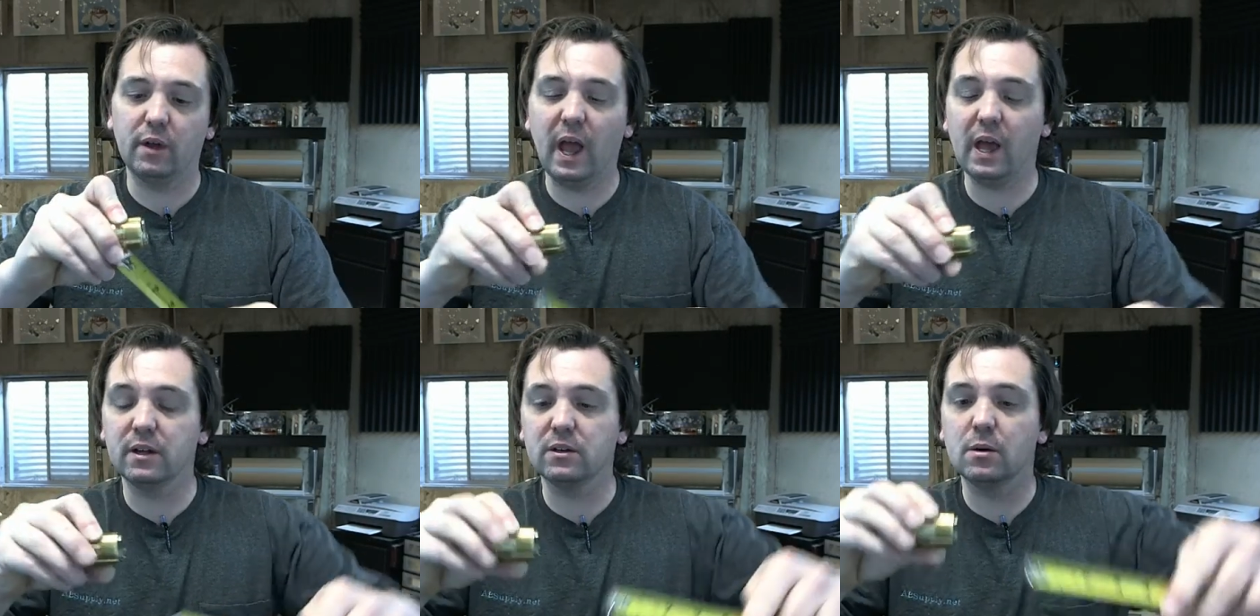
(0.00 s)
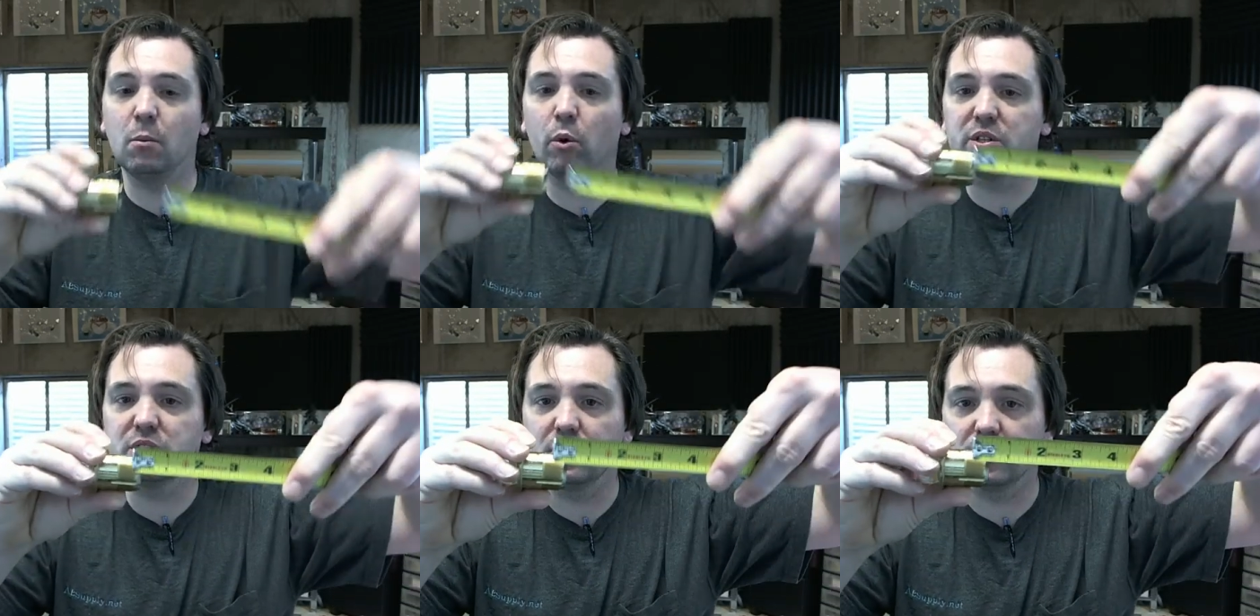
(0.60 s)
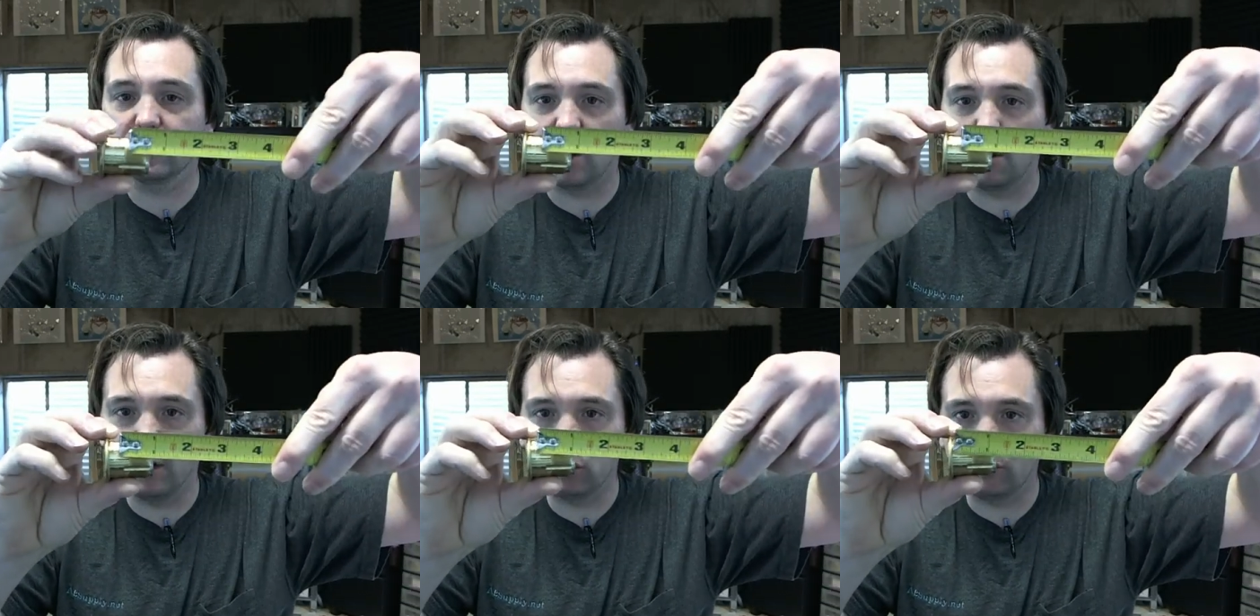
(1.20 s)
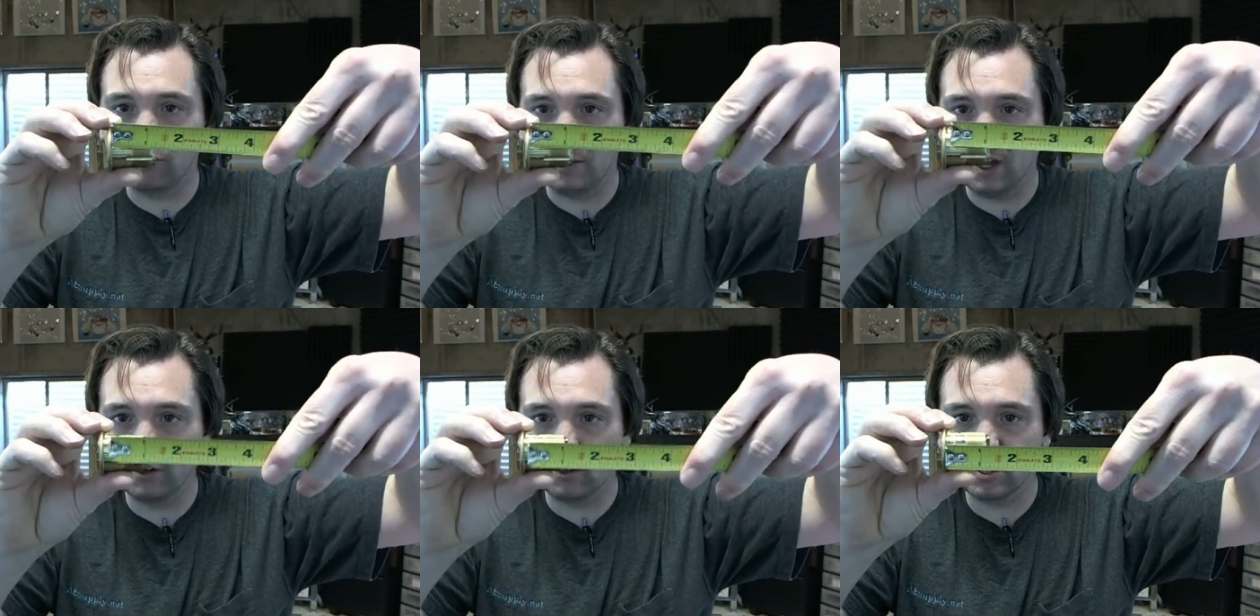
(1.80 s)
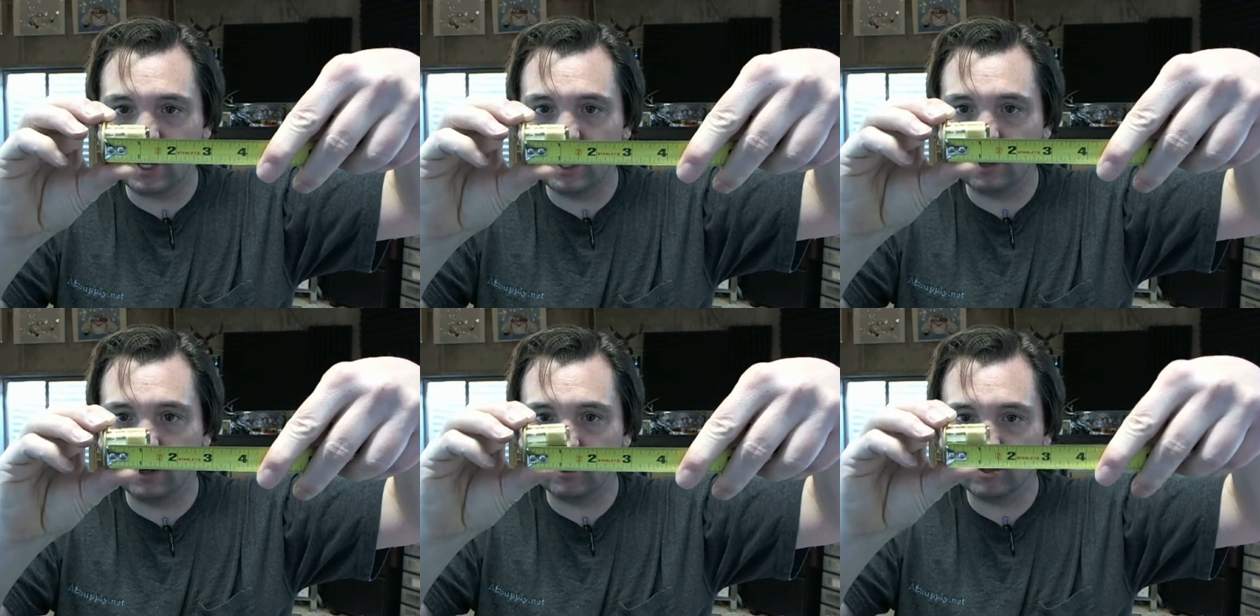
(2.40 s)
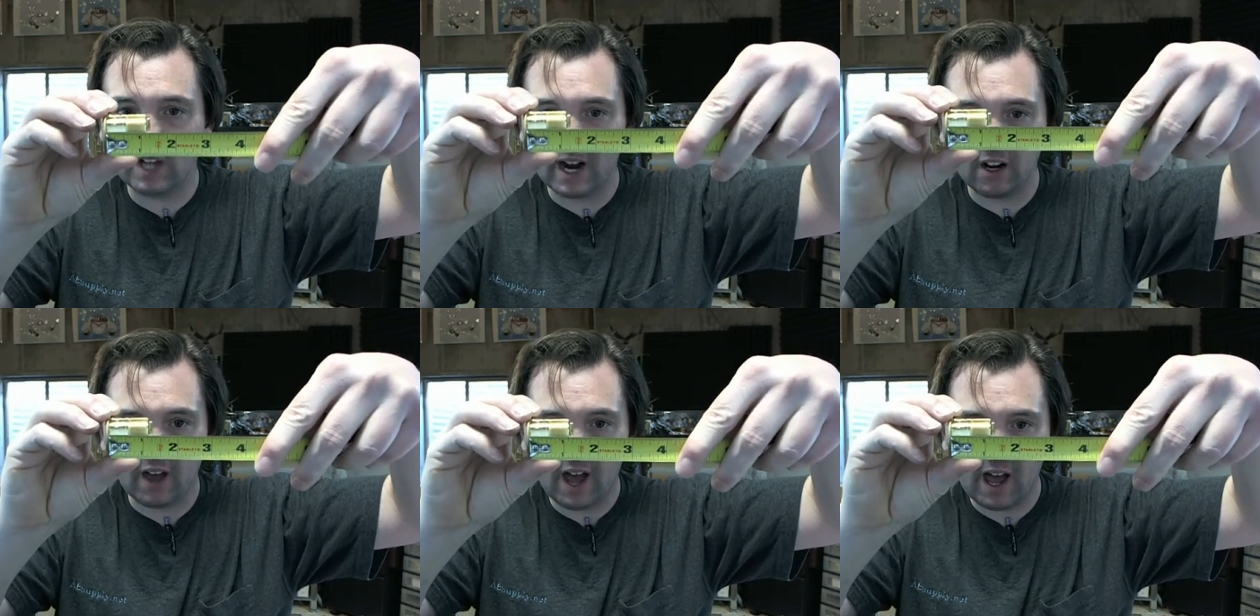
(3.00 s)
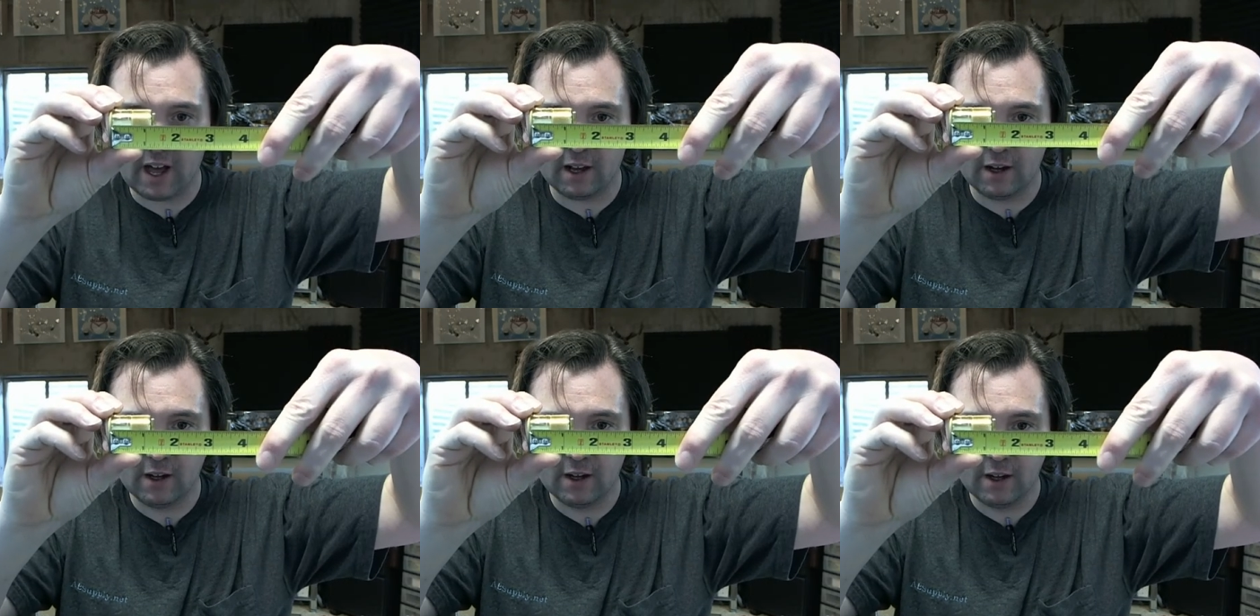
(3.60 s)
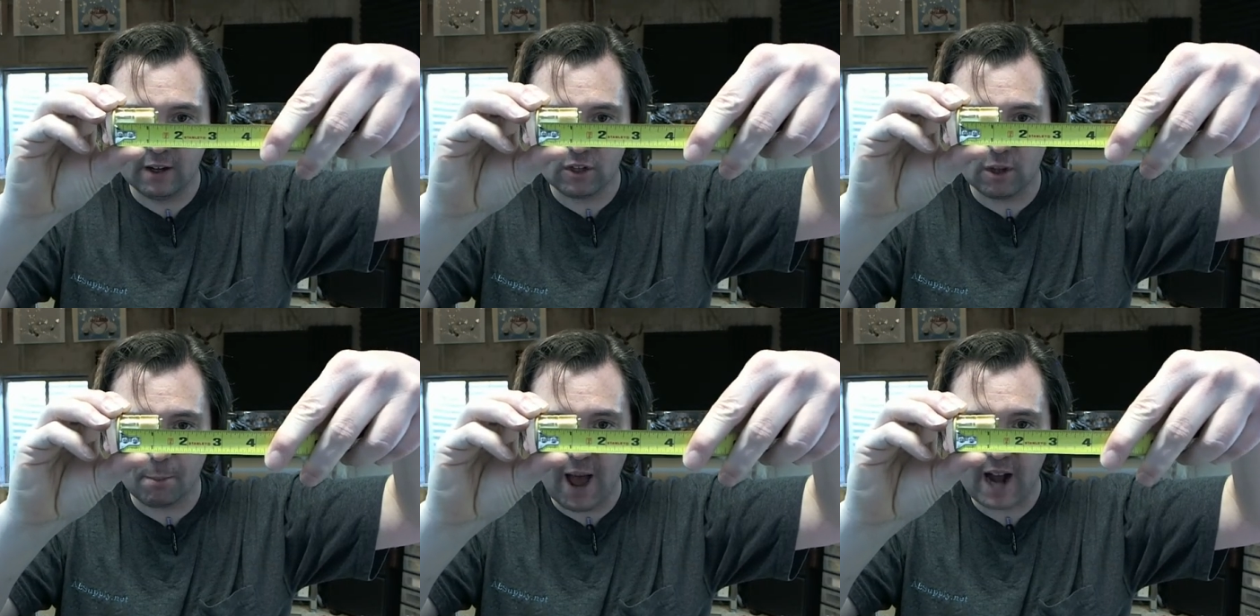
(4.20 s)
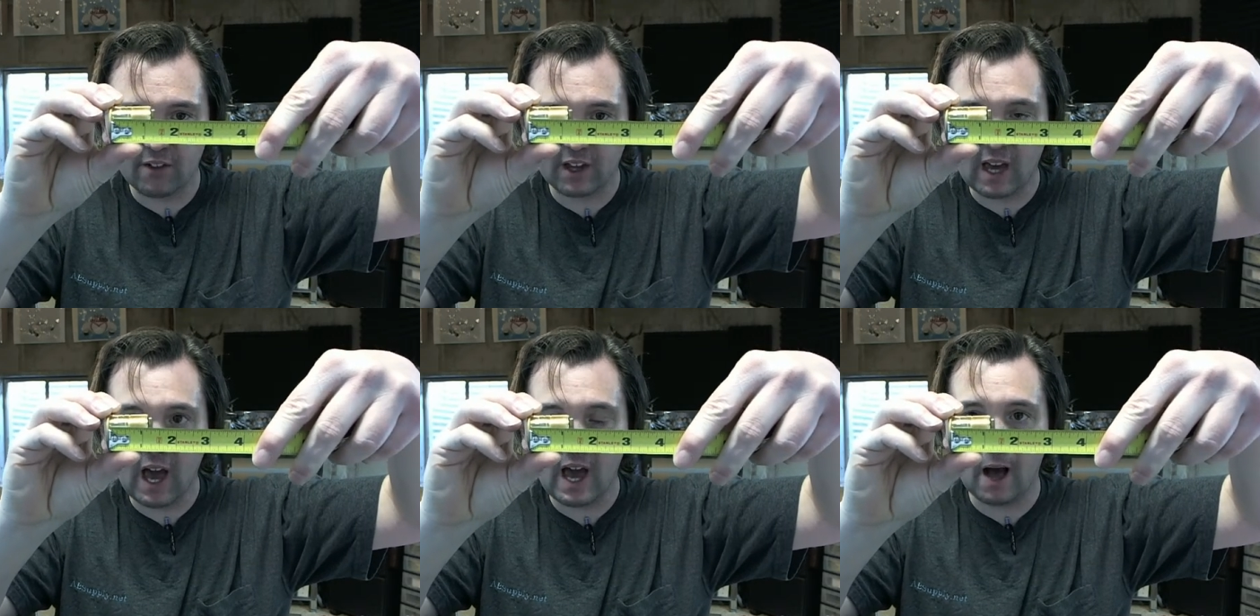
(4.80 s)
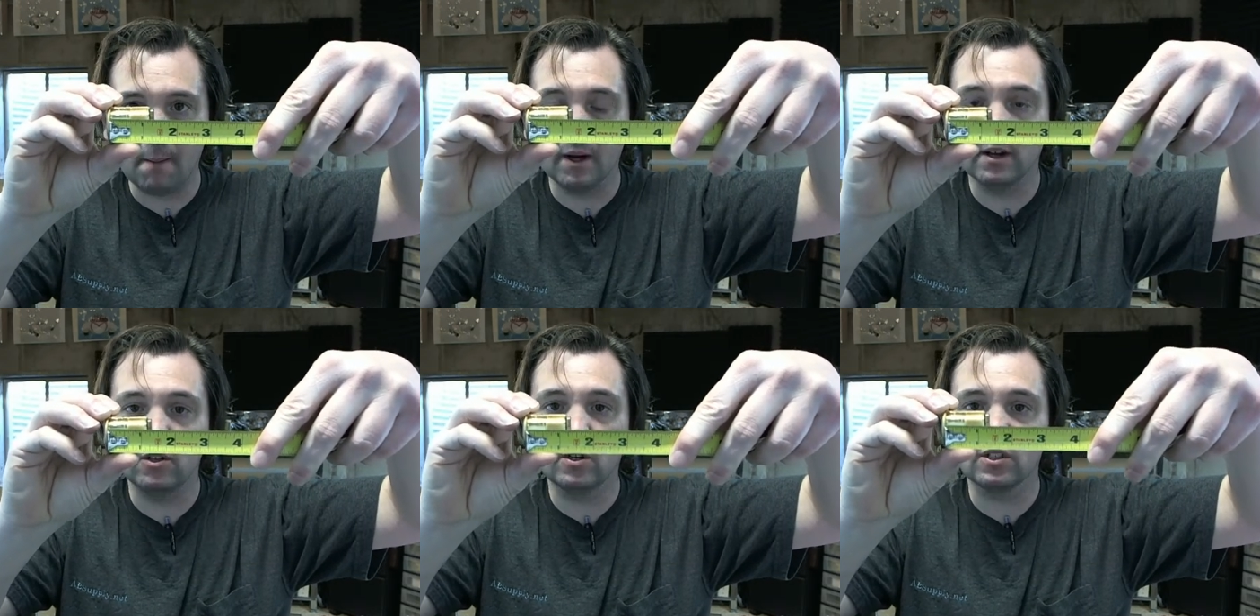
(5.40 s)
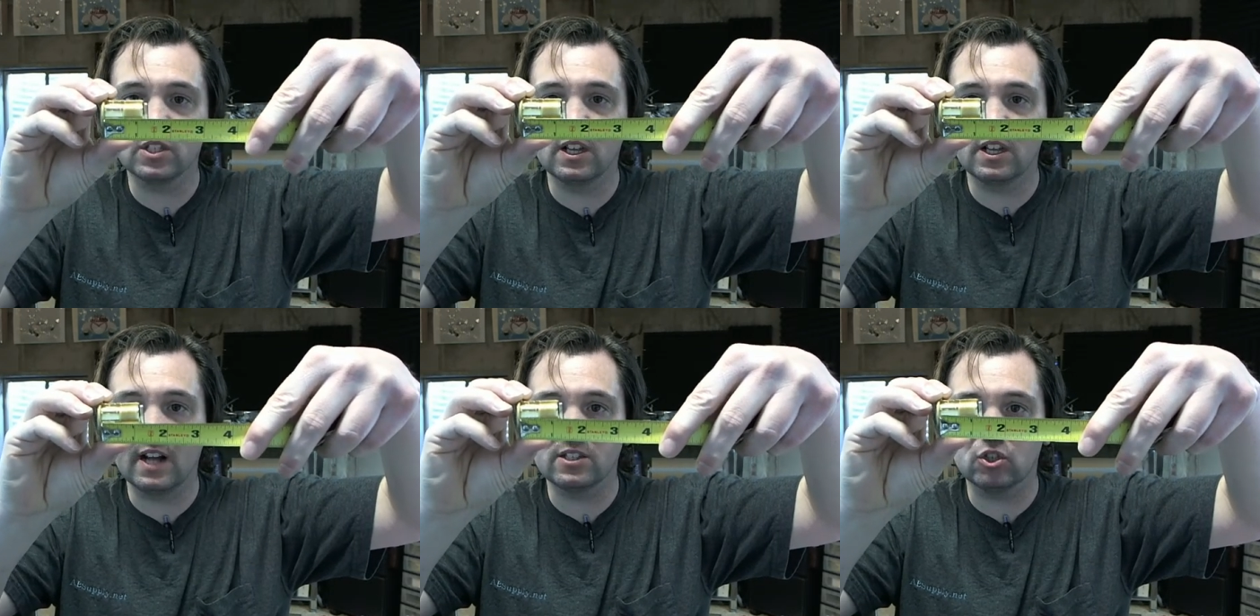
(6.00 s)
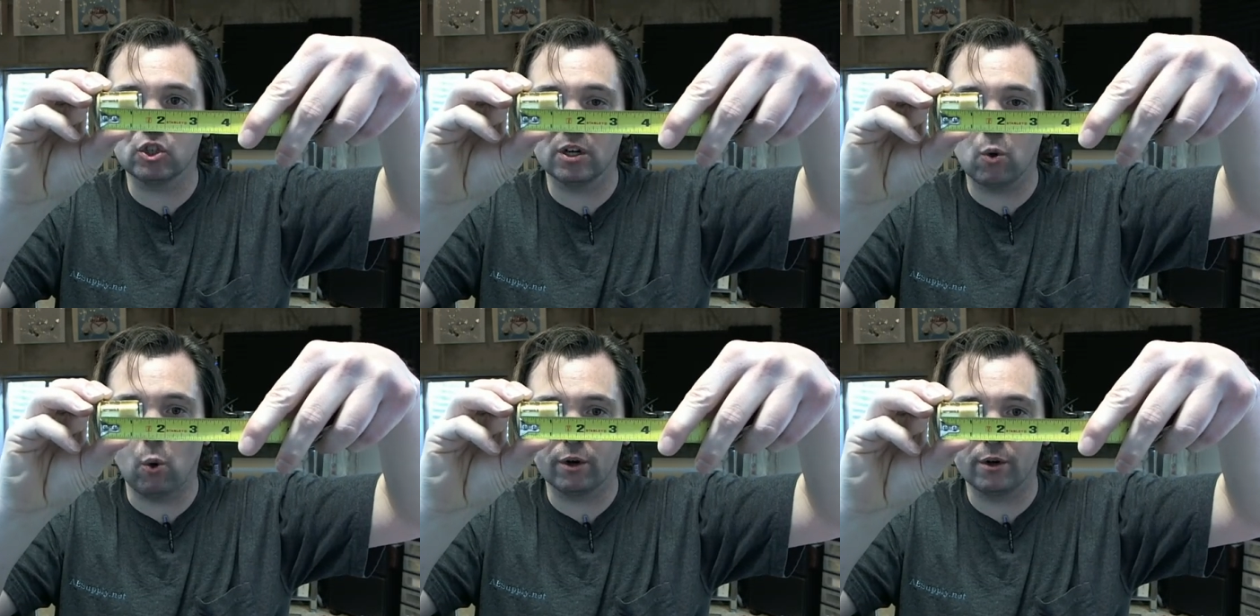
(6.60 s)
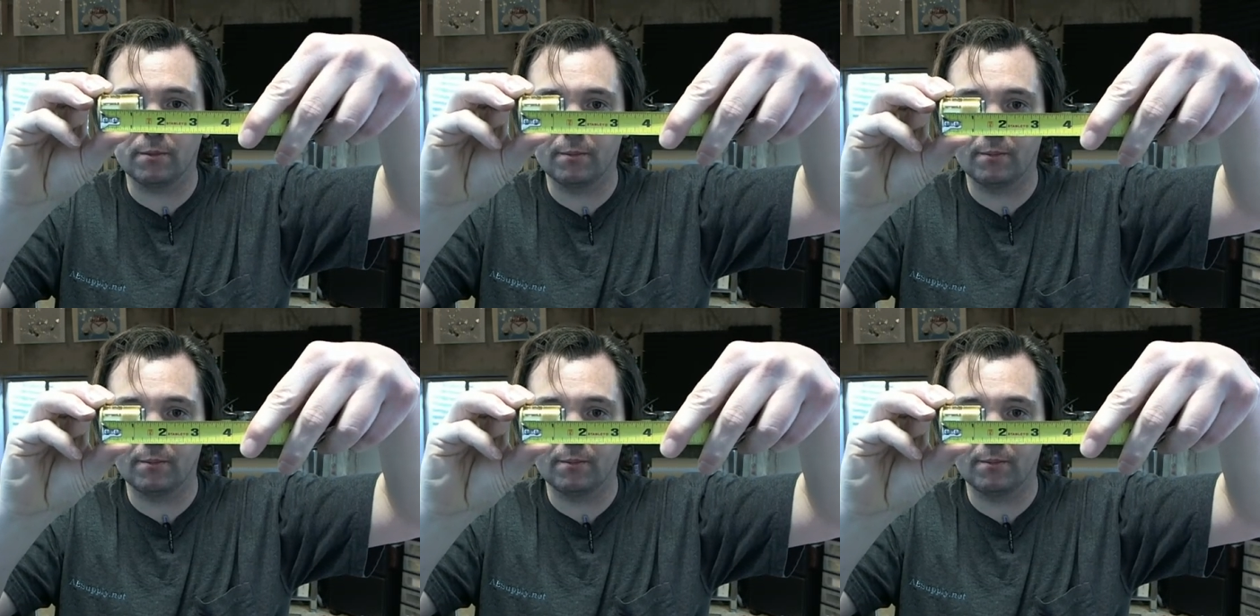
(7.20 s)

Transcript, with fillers: and mortise cylinders are measured from the underside of the head to the back of the cam, and you can see that that's 1.25 inches.